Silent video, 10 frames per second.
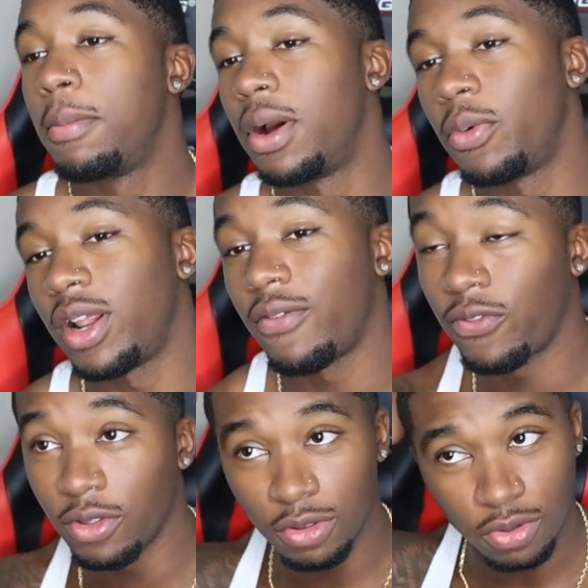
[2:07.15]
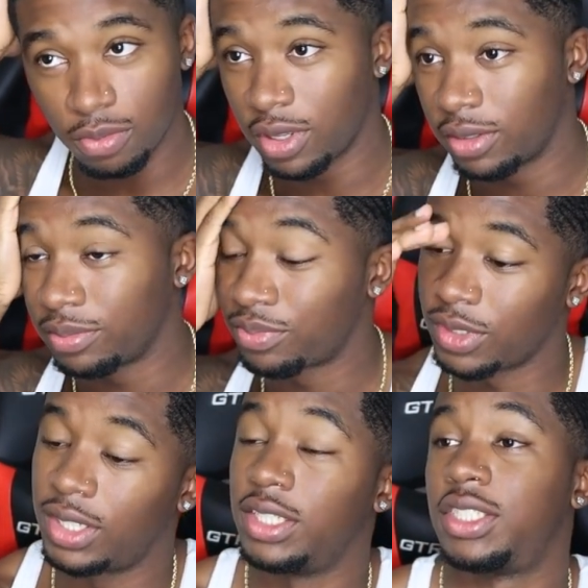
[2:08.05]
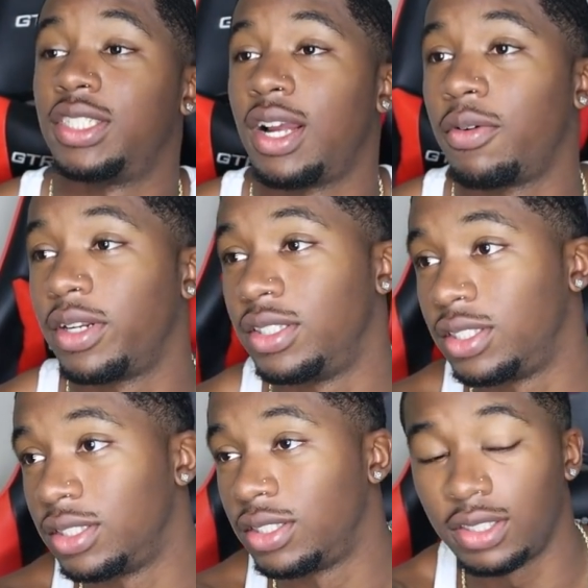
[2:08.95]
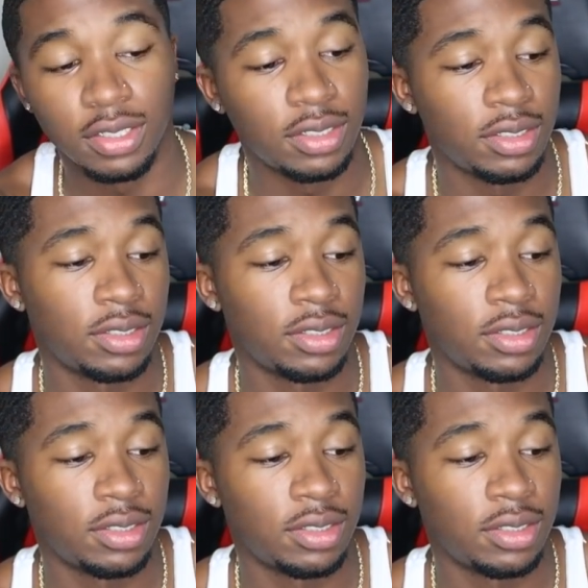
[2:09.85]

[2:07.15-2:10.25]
But without further ado, man, let's just hop right into this.